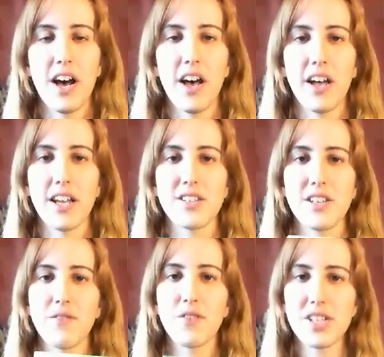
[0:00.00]
uh, is
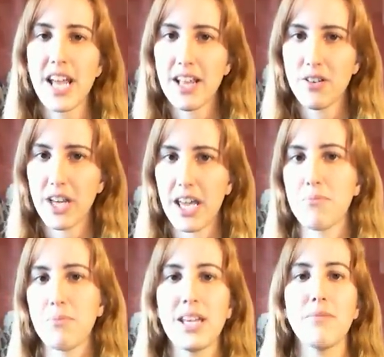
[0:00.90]
the first Halo
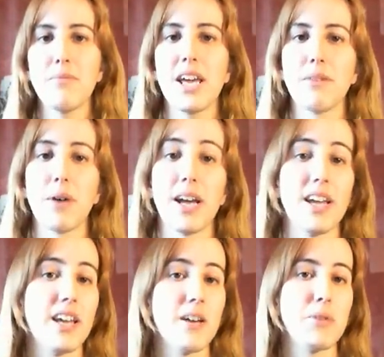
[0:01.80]
game being made by
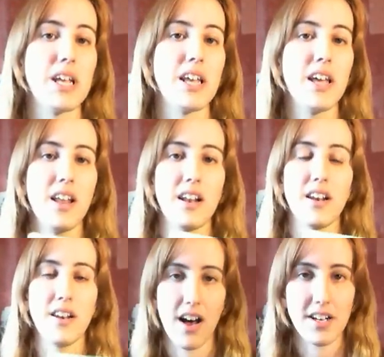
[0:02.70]
a company
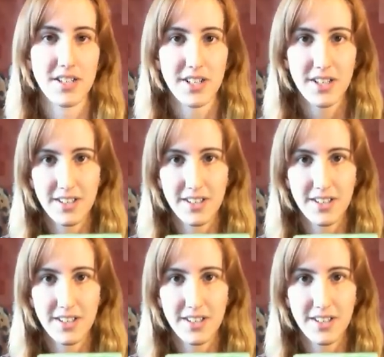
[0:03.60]
not